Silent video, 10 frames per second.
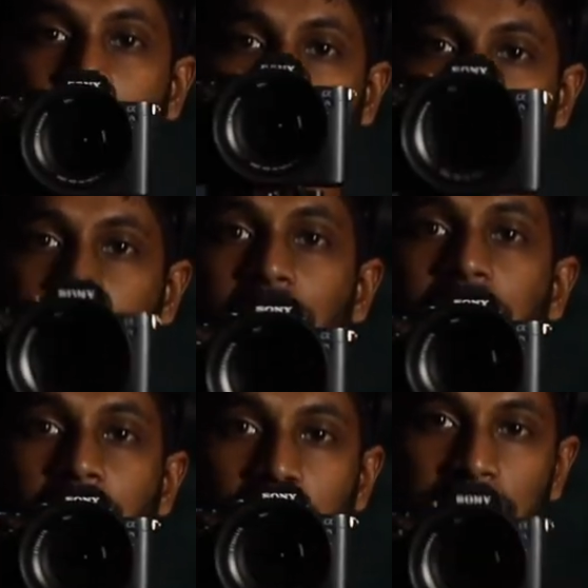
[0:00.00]
doesn't do anything
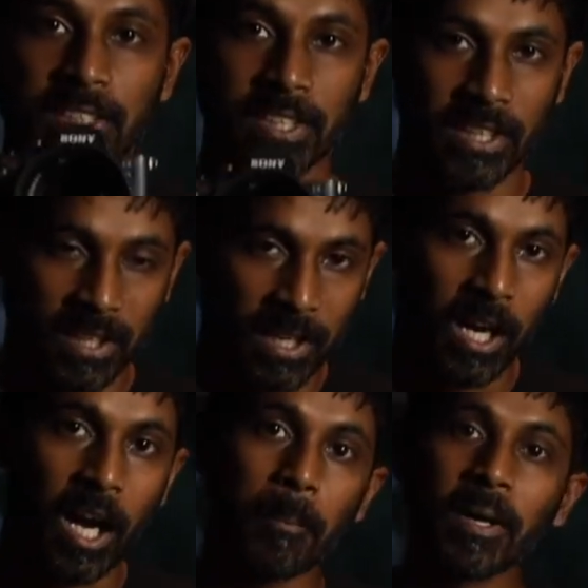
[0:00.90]
crazy.
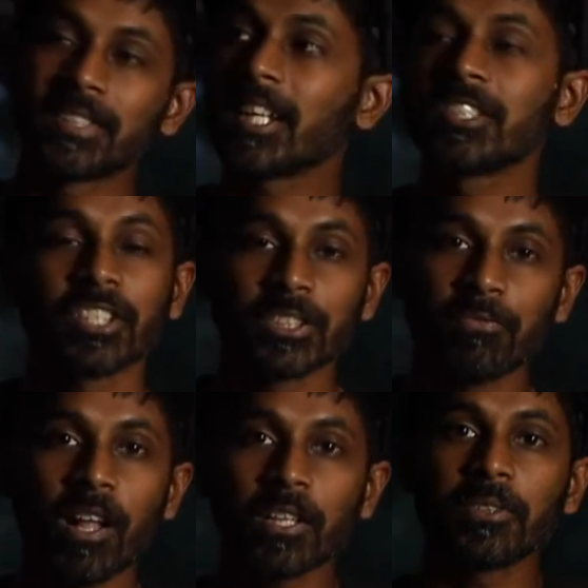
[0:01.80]
My settings are as
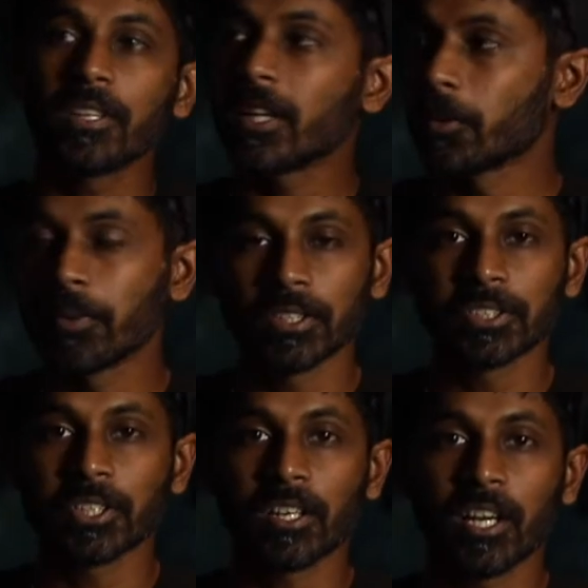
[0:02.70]
followed. It'll be on the
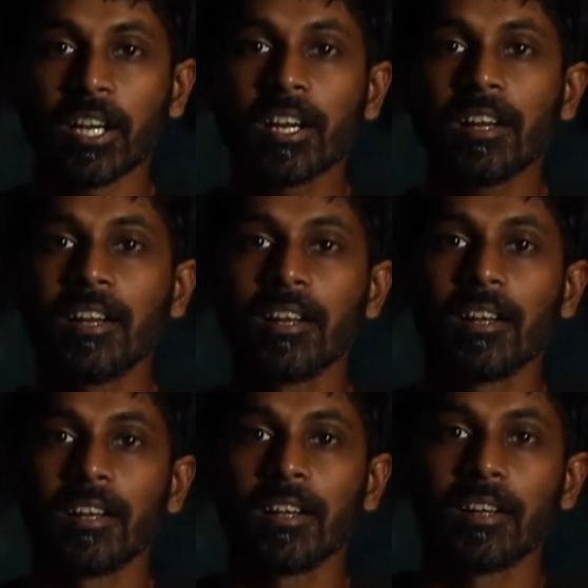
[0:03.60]
screen right here.
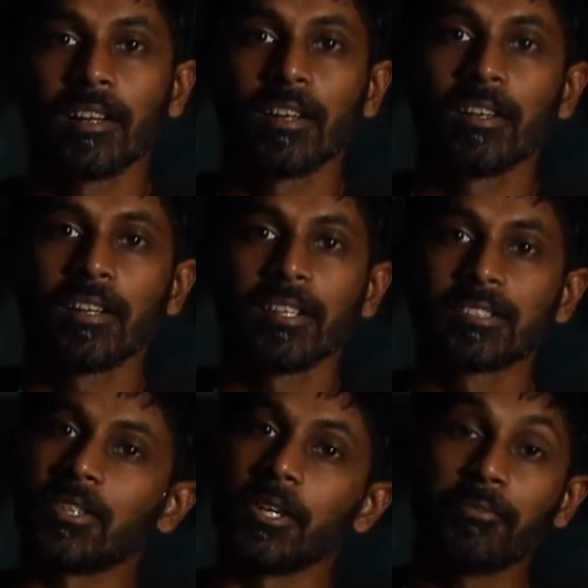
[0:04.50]

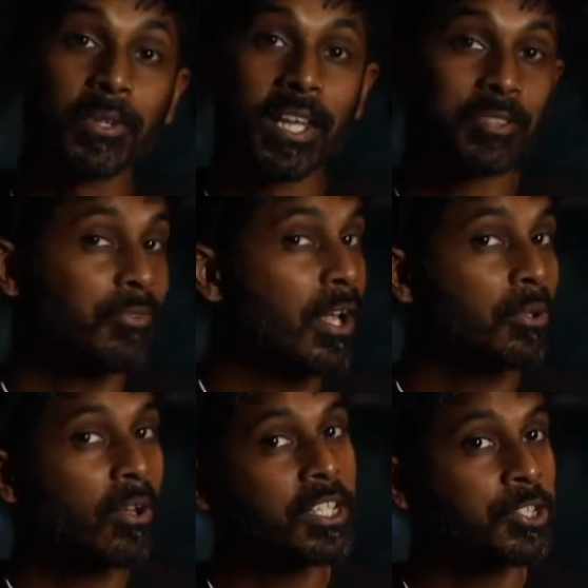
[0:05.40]
So if you'd like to follow
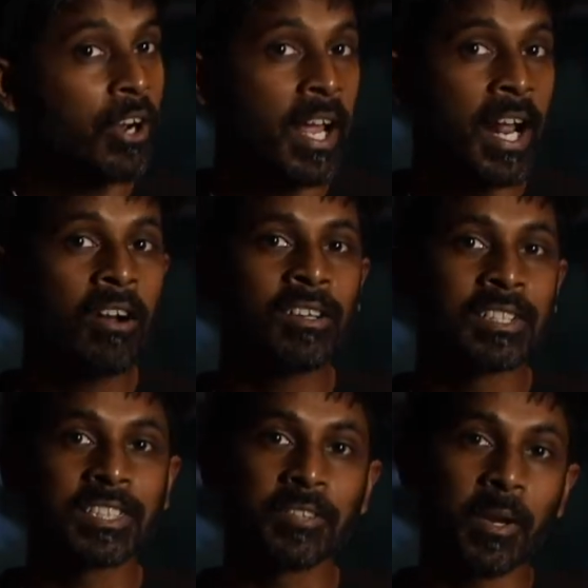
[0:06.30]
along and try it out and
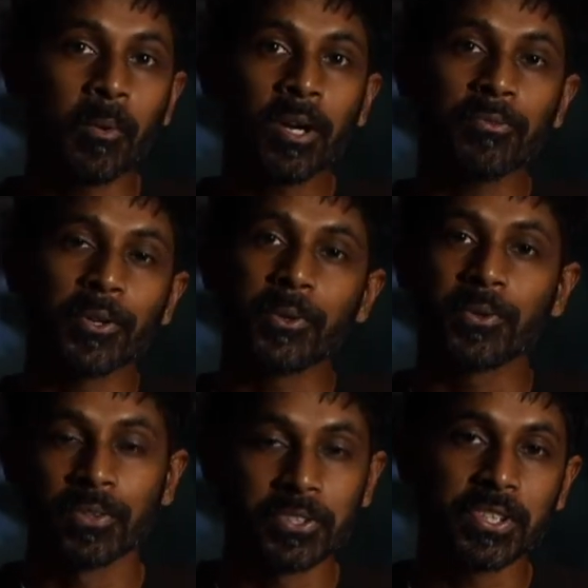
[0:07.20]
see if they work for you,
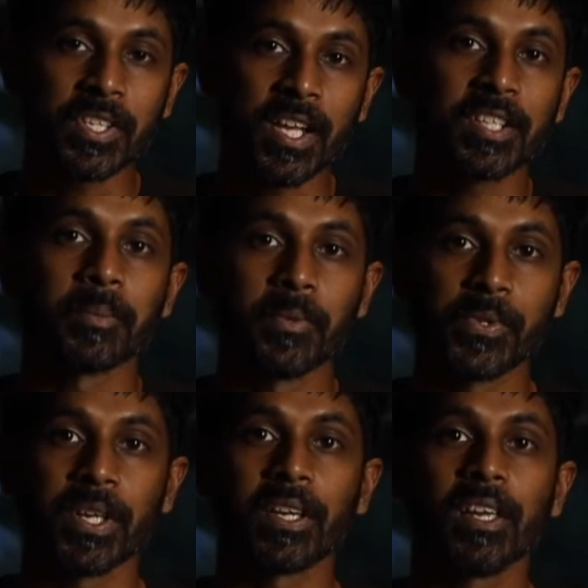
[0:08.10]
those are the settings I'm
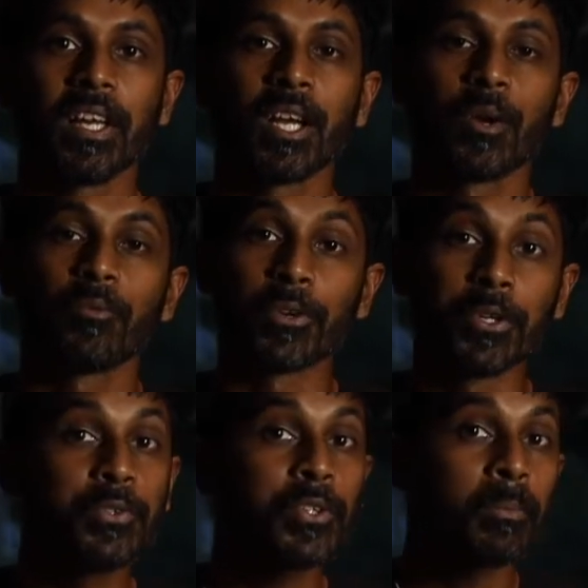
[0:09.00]
using. For
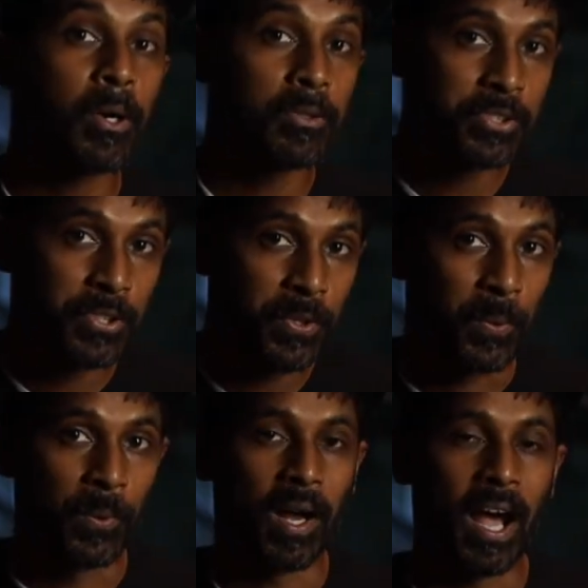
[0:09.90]
user mode
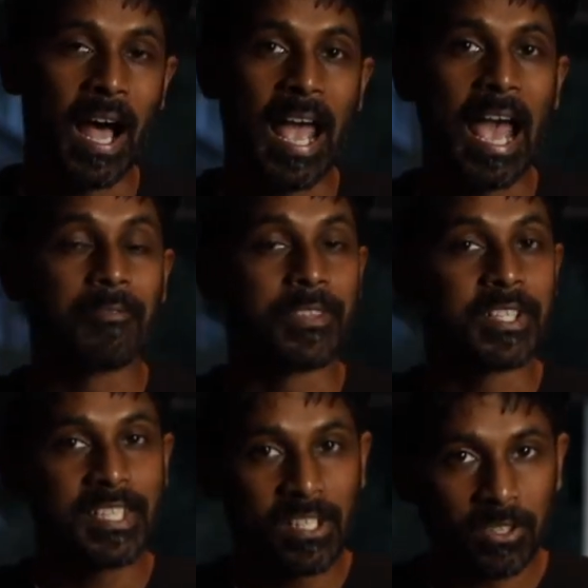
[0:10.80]
2, I have the
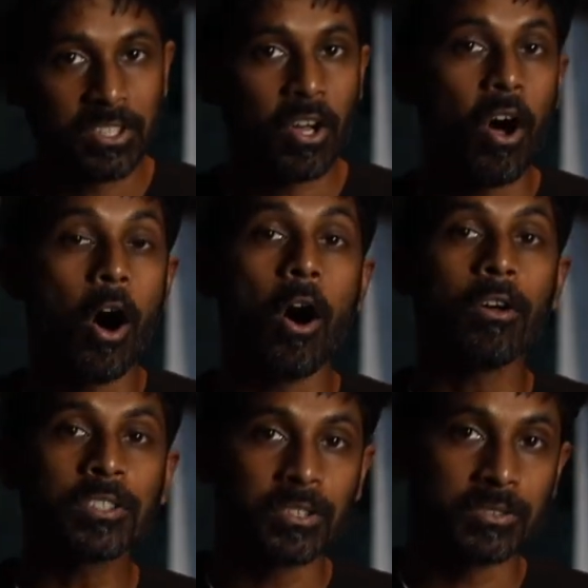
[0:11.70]
tilt
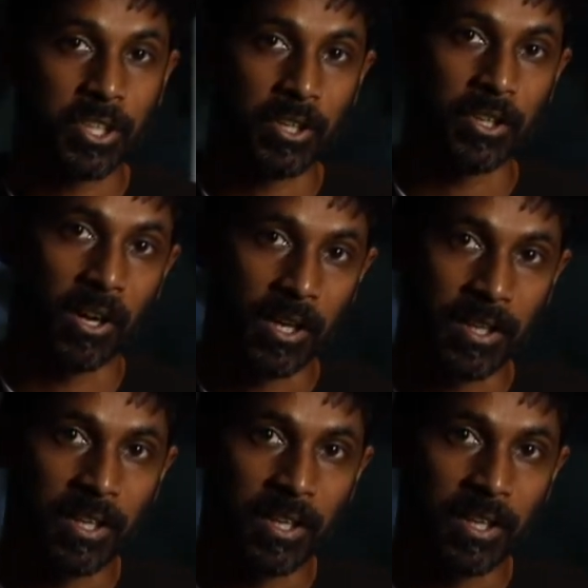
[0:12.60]
also turned on,